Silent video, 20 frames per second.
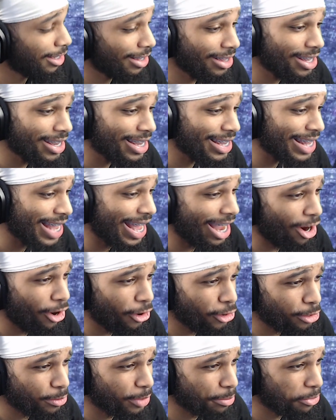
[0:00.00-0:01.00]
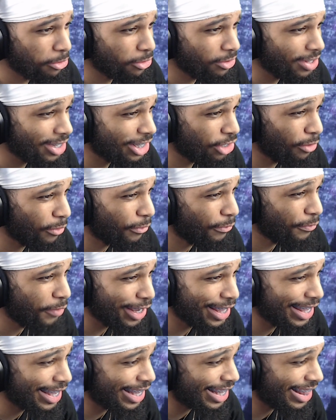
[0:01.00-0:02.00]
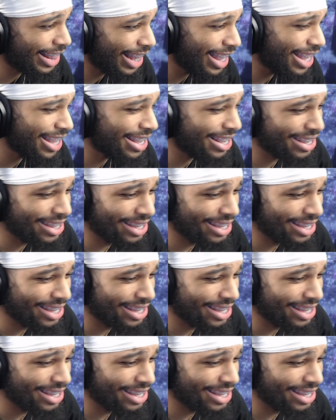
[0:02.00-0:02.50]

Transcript: look at that artwork, bro. It looks so fucking clean.